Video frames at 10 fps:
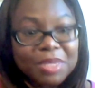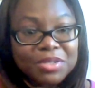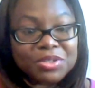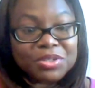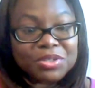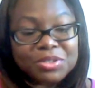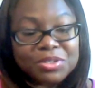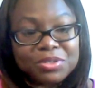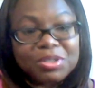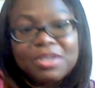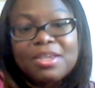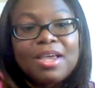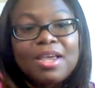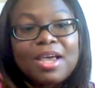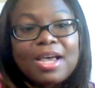major surgery,
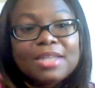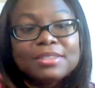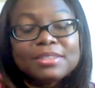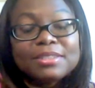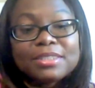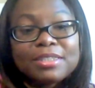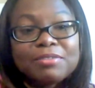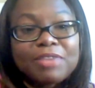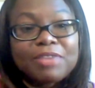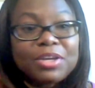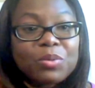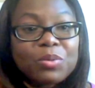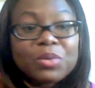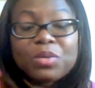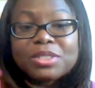and if
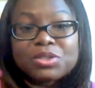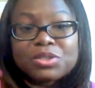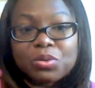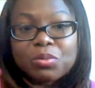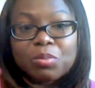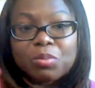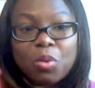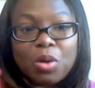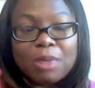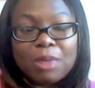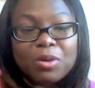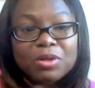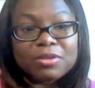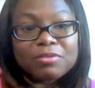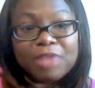anyone wants to know more
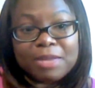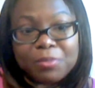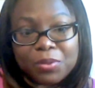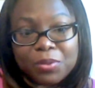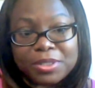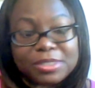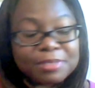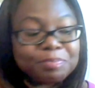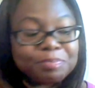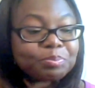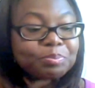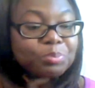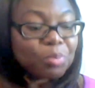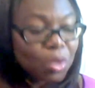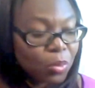about fibroids,
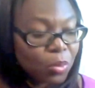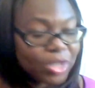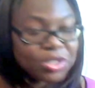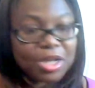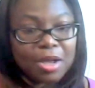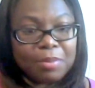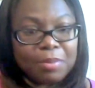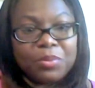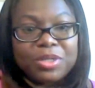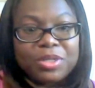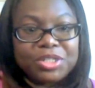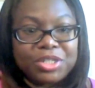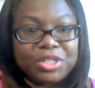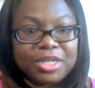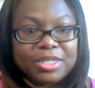which I
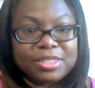want to share